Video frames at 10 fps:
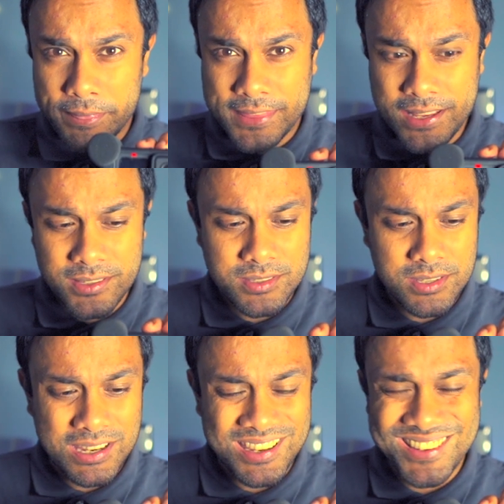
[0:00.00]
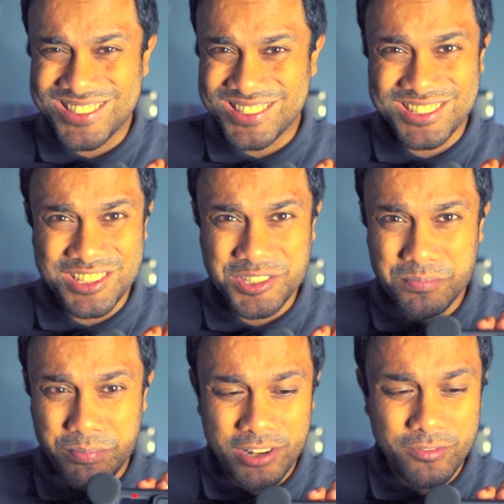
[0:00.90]
this is
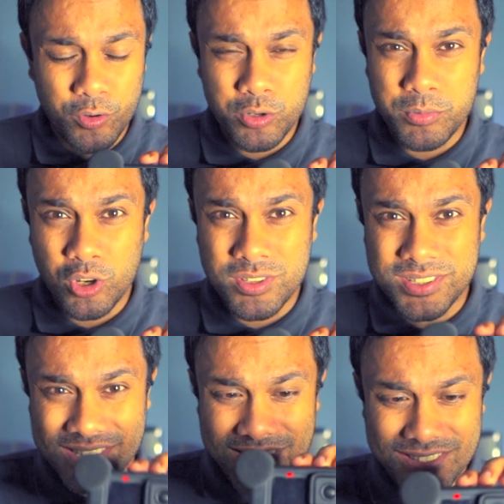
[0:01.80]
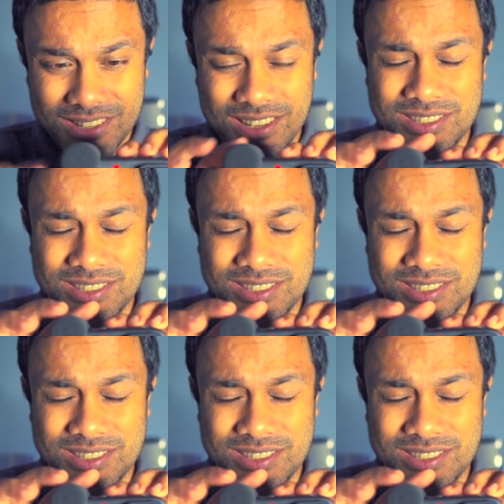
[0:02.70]
just built for you, because this is